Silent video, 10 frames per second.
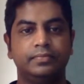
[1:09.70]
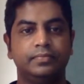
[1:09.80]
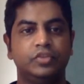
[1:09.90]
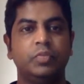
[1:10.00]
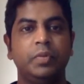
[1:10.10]

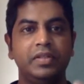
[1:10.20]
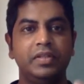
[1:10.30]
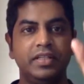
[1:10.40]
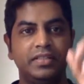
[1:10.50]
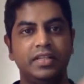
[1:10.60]
So people,
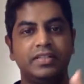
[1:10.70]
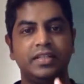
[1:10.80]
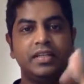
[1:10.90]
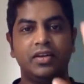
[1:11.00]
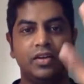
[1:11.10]
just
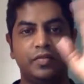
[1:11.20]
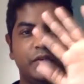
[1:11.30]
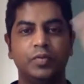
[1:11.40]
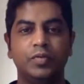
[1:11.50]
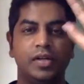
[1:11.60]
all of
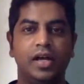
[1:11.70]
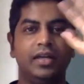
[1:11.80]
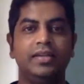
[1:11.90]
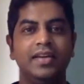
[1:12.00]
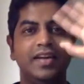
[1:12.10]
you,
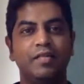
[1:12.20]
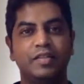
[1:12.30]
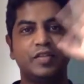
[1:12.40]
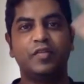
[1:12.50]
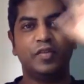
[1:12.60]
hi. First
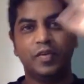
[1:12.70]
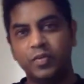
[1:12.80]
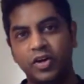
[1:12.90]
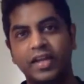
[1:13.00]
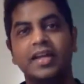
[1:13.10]
of all, good
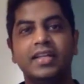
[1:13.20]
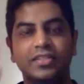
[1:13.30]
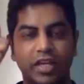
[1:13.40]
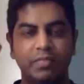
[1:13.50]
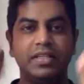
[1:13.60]
morning. So
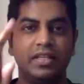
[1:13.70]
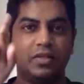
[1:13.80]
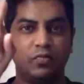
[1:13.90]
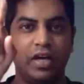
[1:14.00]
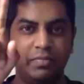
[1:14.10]
give me just
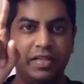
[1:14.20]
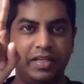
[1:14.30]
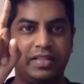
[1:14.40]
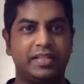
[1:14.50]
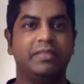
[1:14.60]
1
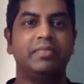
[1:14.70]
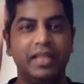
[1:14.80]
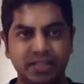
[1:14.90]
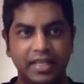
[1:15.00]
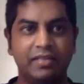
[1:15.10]
minute's time,
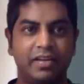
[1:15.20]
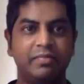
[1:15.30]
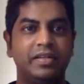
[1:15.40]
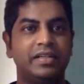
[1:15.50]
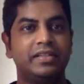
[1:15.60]
less than 1
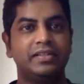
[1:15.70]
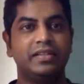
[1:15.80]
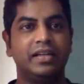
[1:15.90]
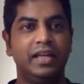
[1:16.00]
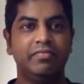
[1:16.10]
minute.
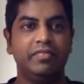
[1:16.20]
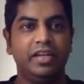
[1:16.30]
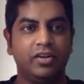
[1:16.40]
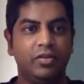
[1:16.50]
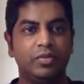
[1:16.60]
We are
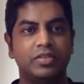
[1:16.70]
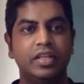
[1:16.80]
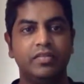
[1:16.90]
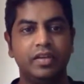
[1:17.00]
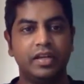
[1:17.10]
almost there.
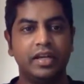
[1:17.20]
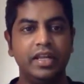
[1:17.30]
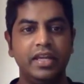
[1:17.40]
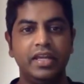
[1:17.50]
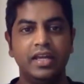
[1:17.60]
We are
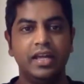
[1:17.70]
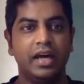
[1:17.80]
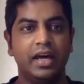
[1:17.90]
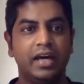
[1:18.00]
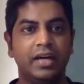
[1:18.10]
ready.
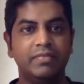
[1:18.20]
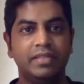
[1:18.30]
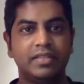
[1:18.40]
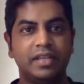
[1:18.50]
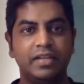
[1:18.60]
I'm just
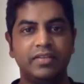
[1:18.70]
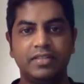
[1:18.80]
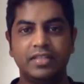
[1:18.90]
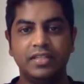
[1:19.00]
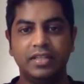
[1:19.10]
trying to
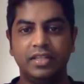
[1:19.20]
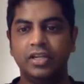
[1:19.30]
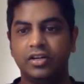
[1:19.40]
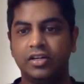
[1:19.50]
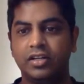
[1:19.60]
see
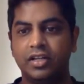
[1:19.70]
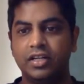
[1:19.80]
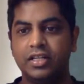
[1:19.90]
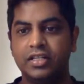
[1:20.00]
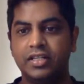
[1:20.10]
your
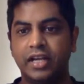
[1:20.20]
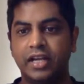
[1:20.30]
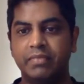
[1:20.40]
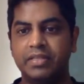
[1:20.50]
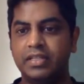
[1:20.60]
chat
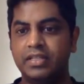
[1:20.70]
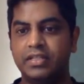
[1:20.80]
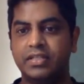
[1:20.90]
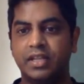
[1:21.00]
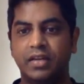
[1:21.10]

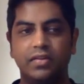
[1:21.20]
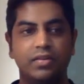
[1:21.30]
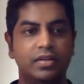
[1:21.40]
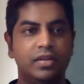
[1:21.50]
messages now.